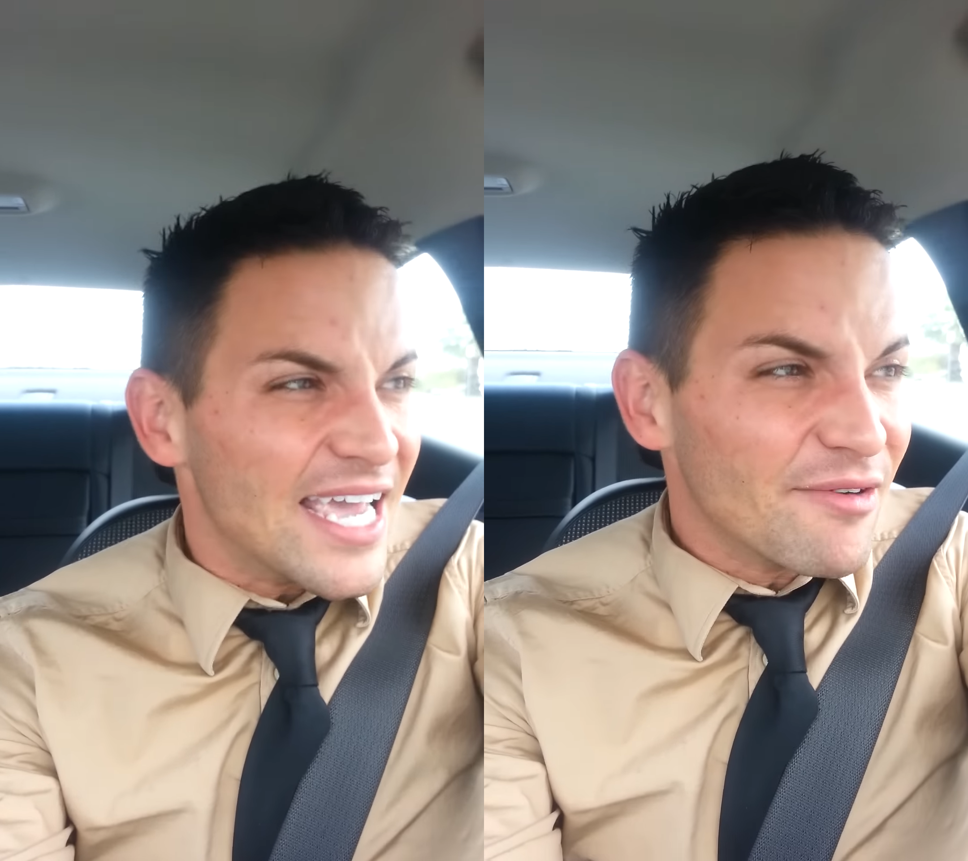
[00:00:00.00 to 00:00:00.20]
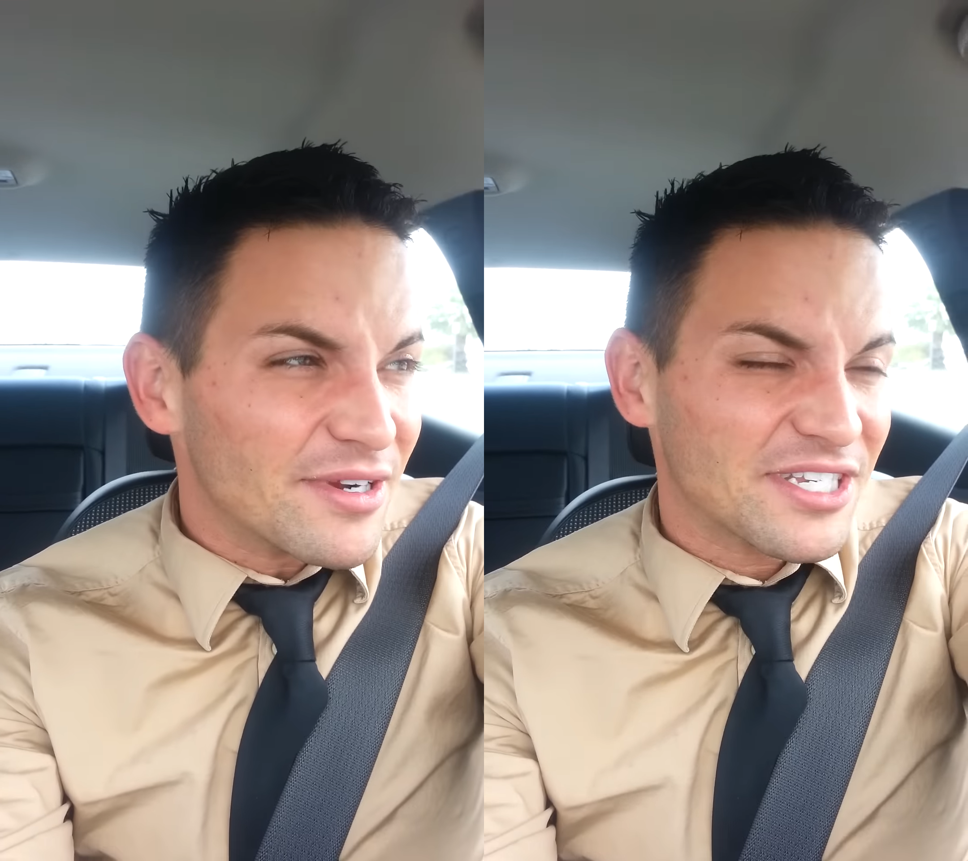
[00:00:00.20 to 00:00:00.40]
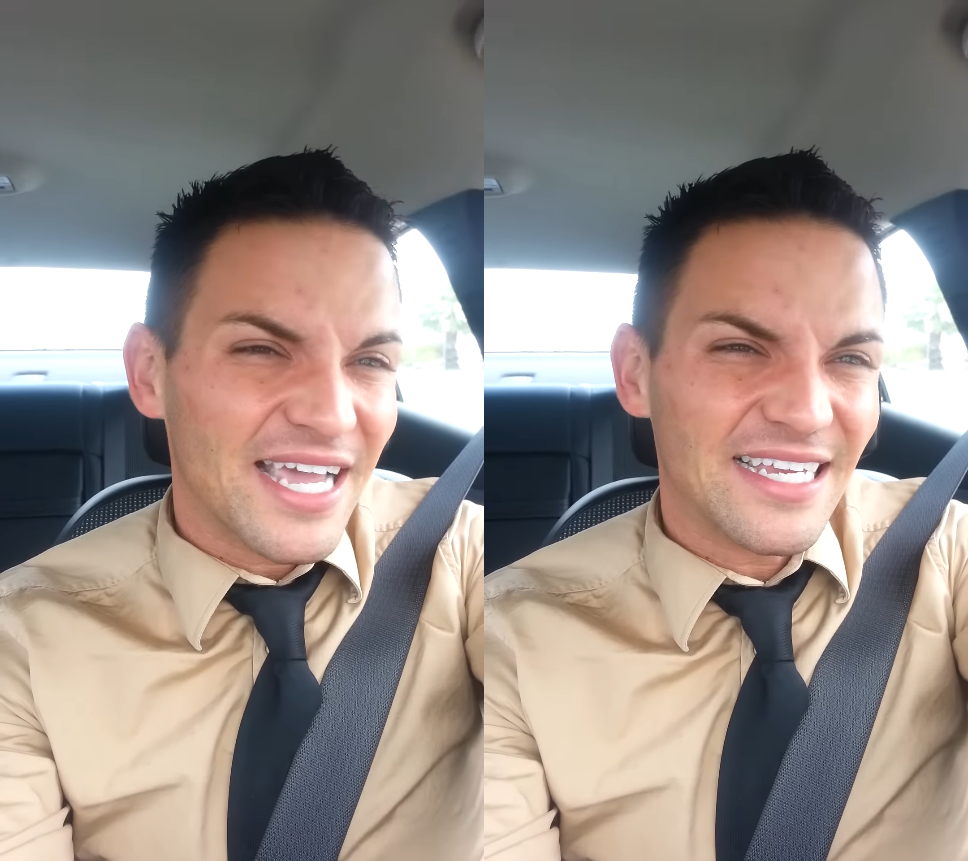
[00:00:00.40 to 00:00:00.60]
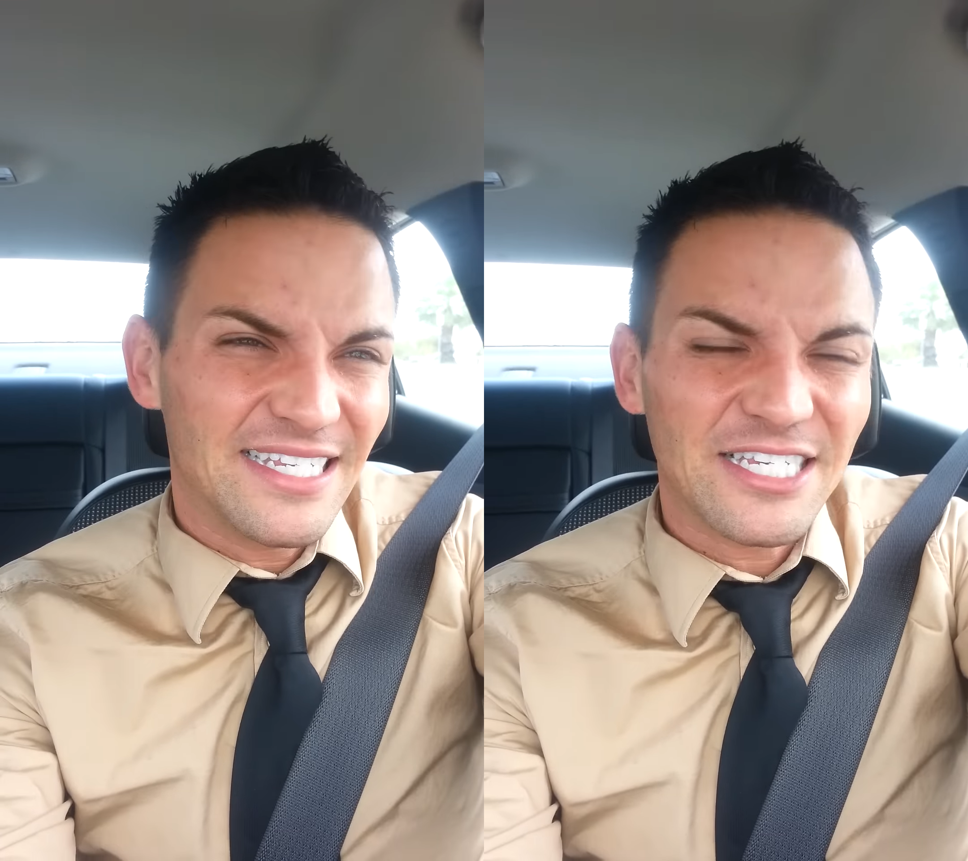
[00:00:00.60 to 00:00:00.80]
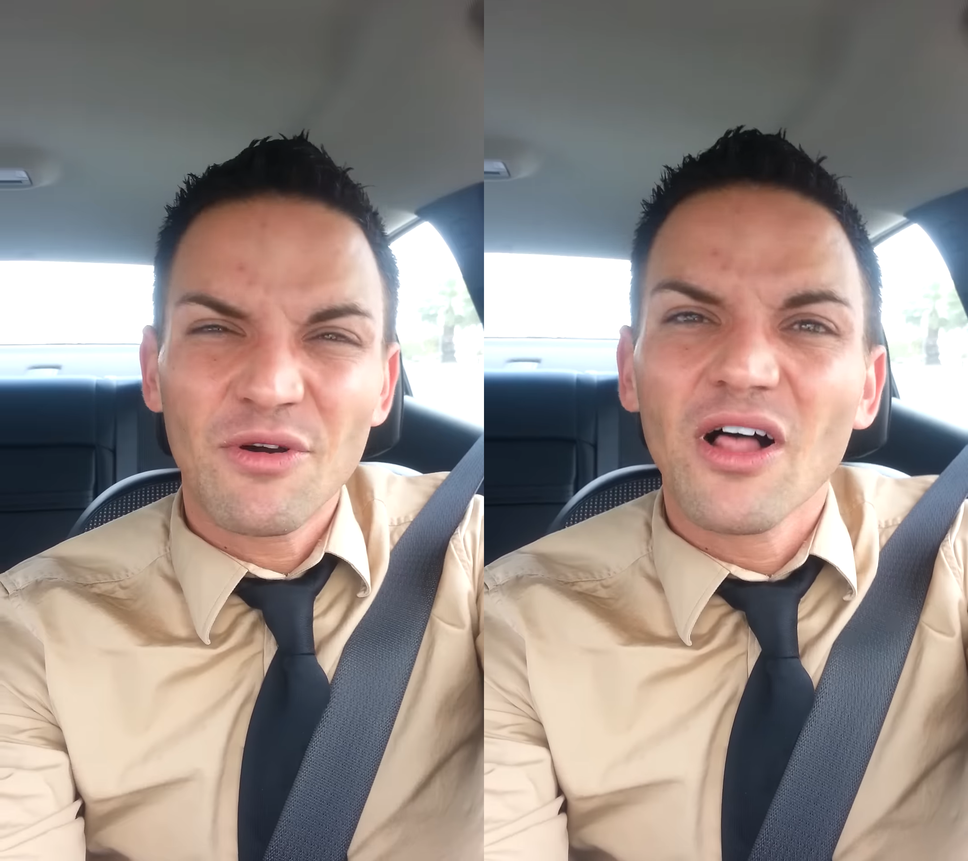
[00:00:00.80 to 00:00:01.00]
in which case
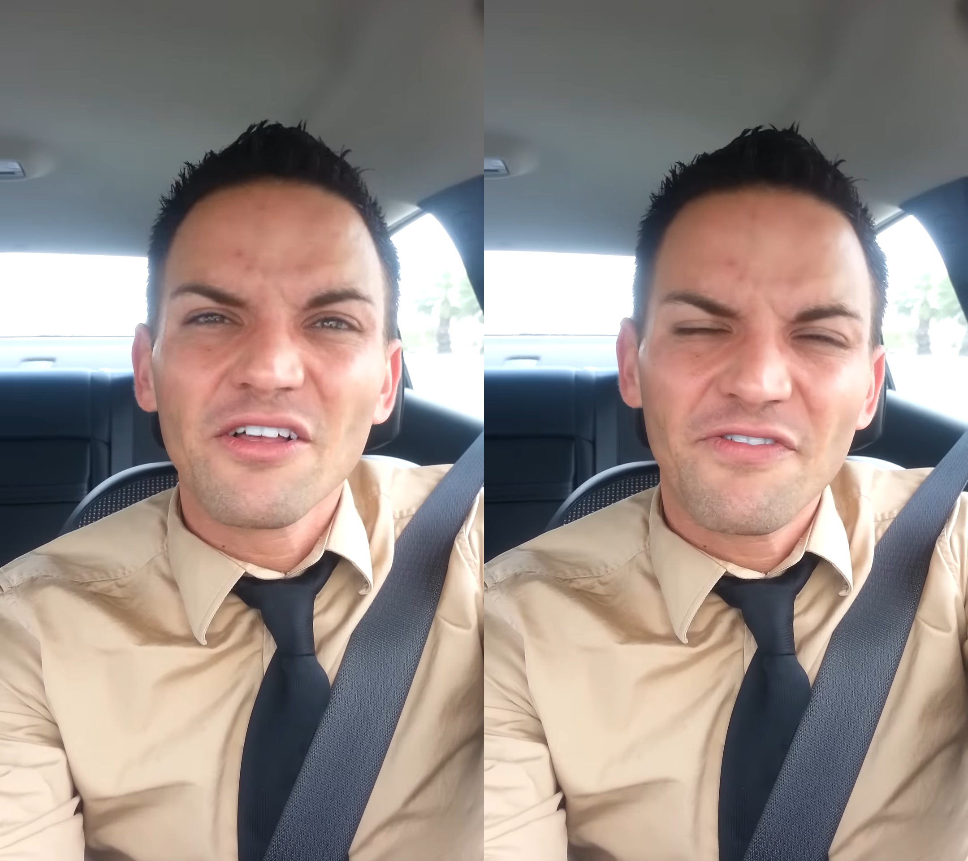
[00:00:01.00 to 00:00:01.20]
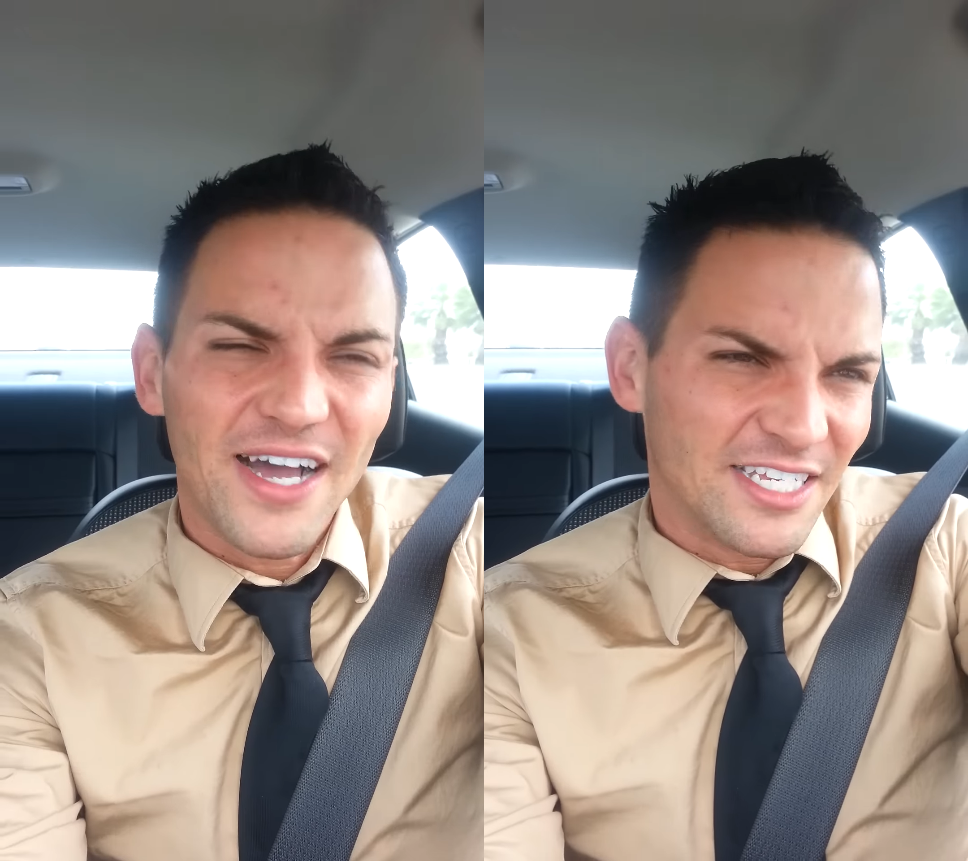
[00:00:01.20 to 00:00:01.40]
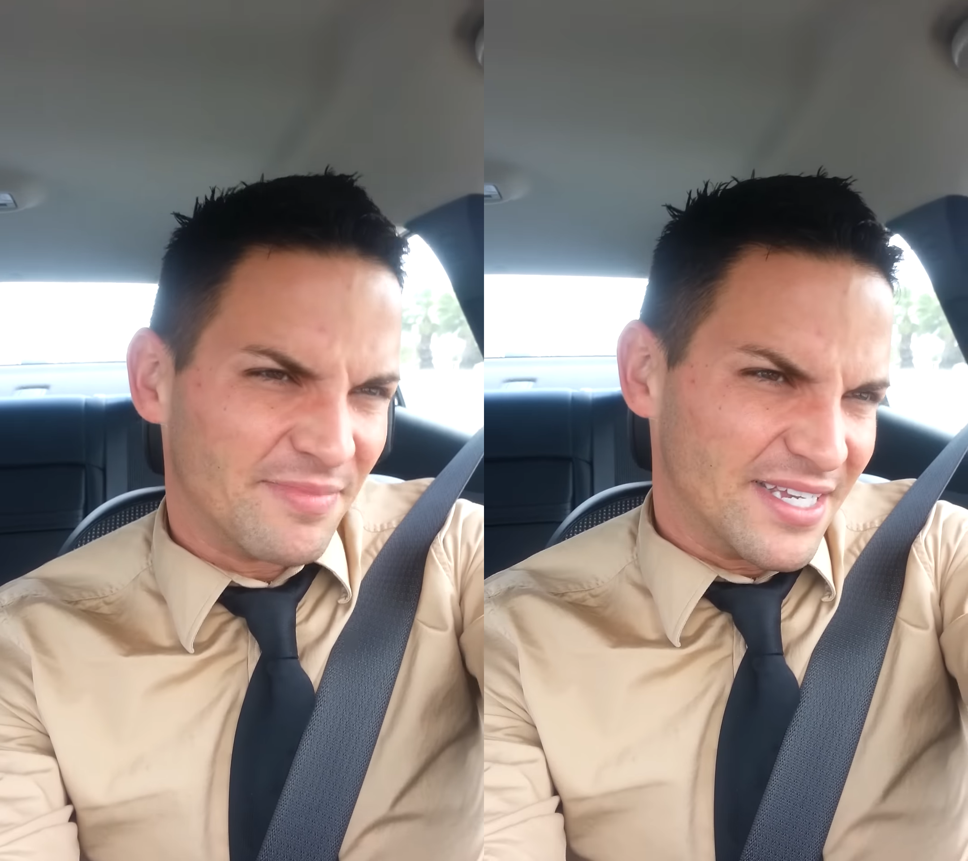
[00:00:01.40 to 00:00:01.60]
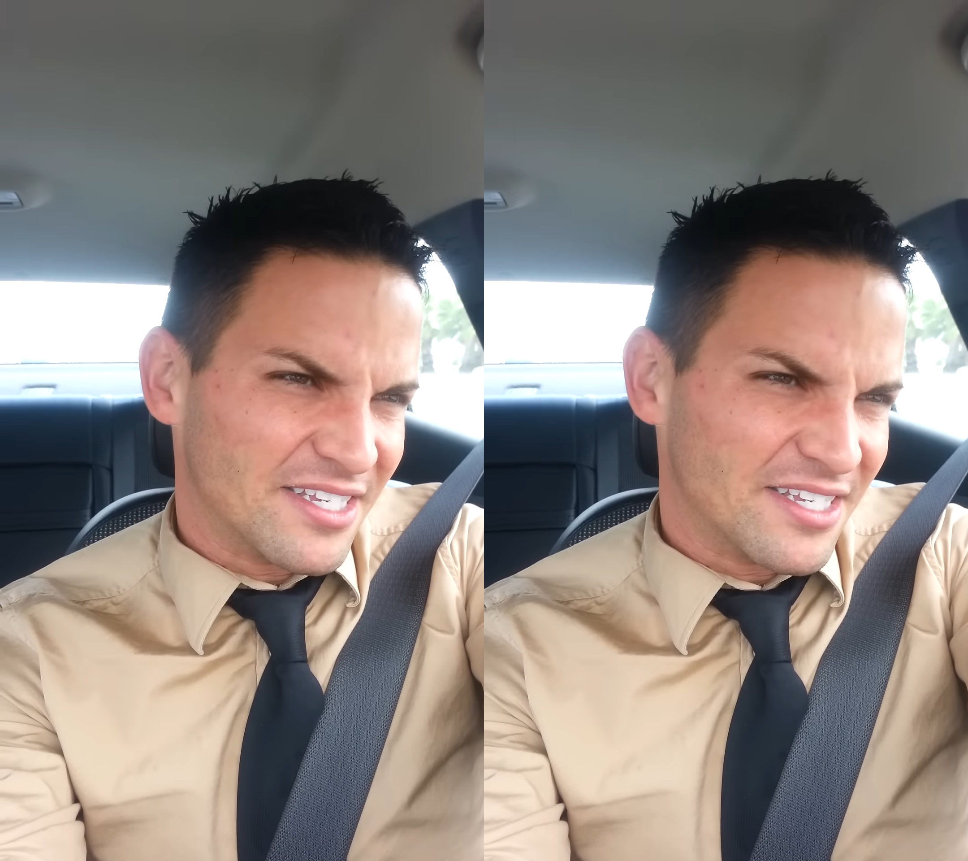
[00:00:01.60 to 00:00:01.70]
disqualifies me.